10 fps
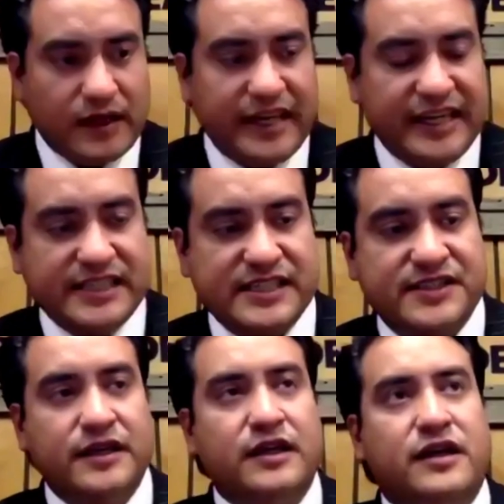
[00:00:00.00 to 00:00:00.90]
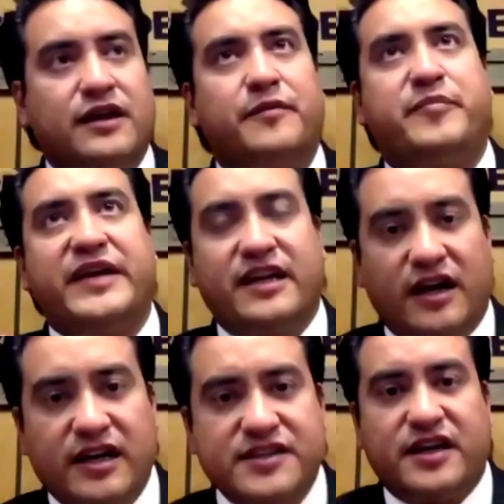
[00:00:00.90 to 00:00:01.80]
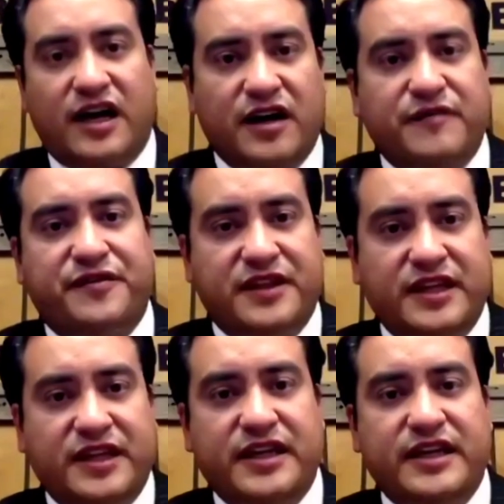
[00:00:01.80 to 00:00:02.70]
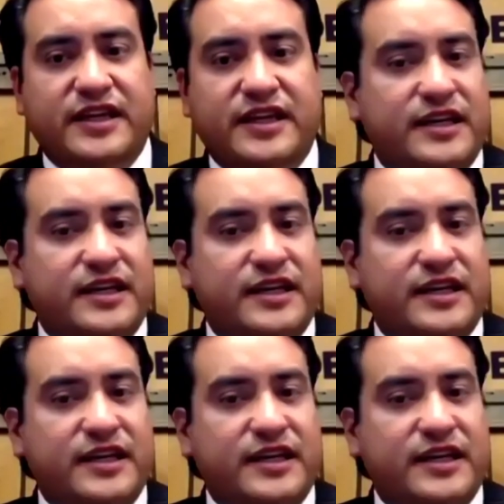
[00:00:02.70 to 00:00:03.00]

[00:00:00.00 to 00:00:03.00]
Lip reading: is because of the,